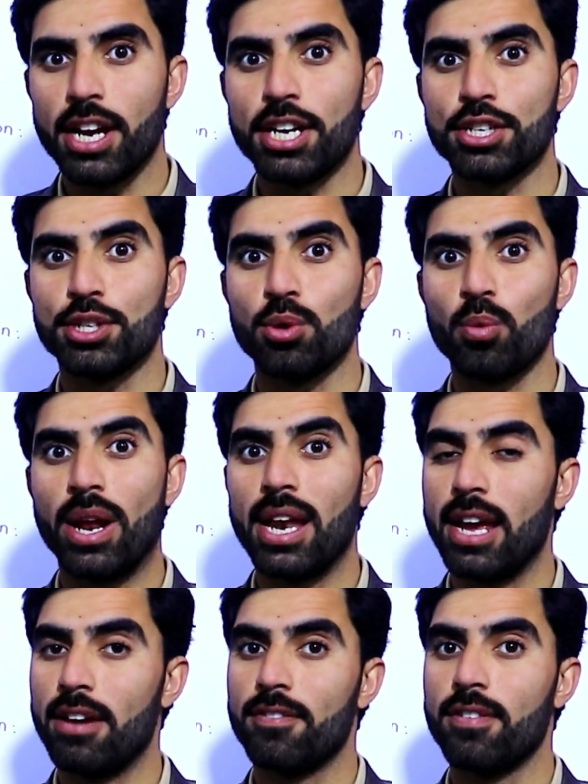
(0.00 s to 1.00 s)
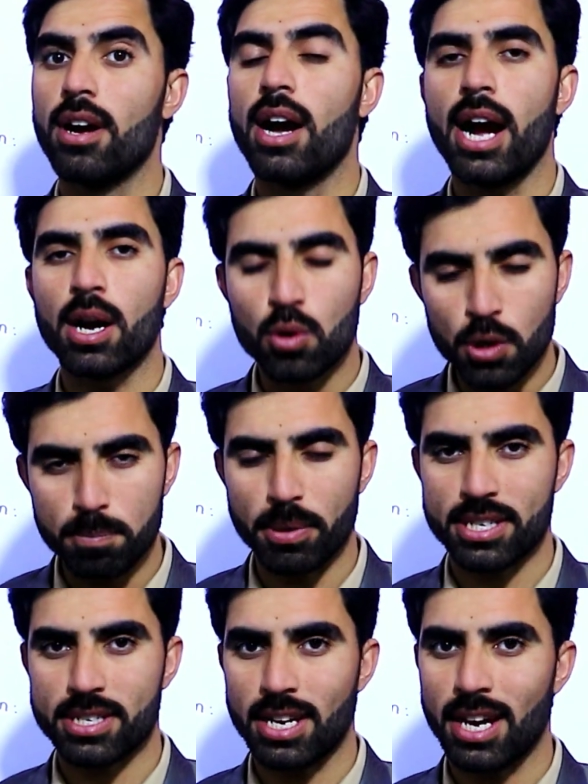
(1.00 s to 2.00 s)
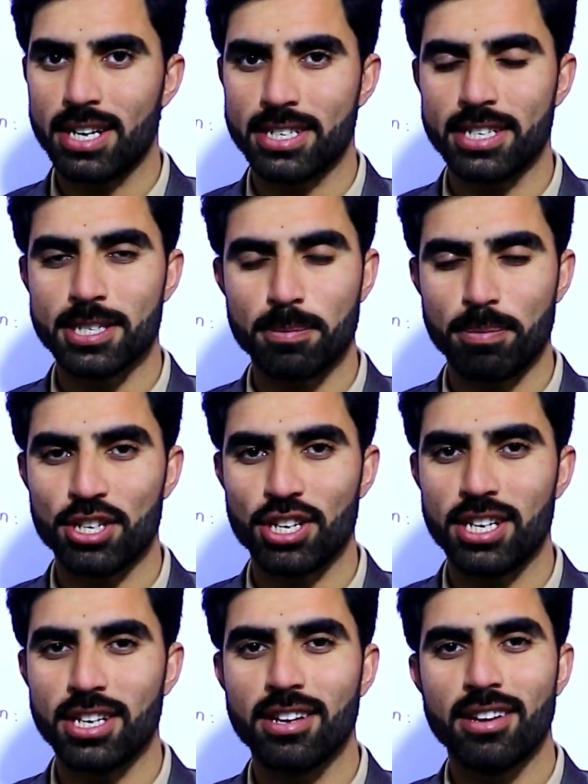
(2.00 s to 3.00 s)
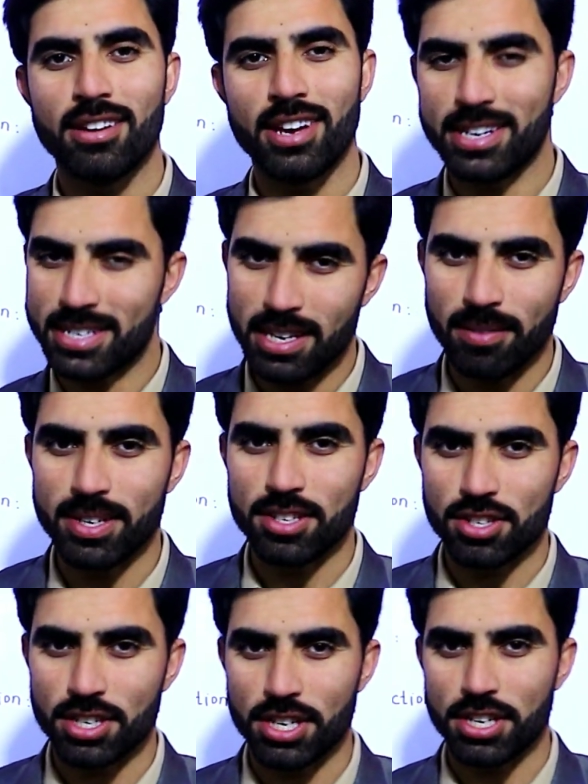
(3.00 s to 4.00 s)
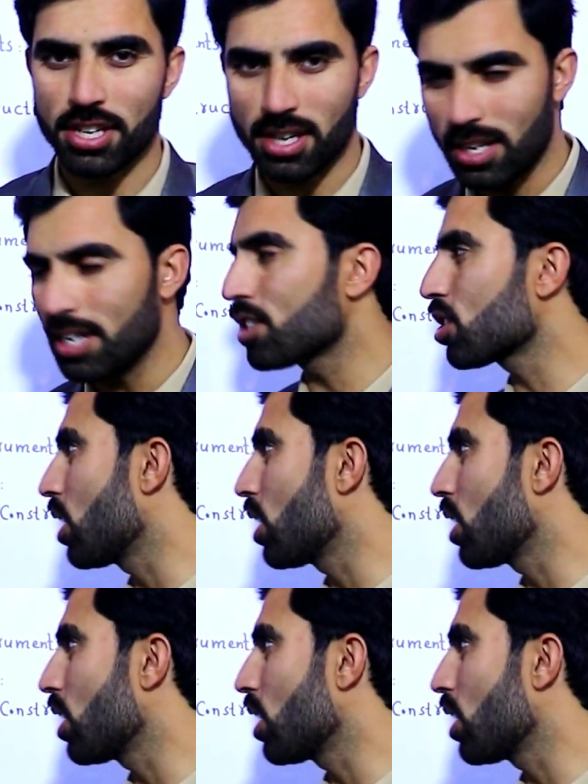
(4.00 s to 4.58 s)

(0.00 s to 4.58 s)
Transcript: and you will have a good personality especially in civil engineering let's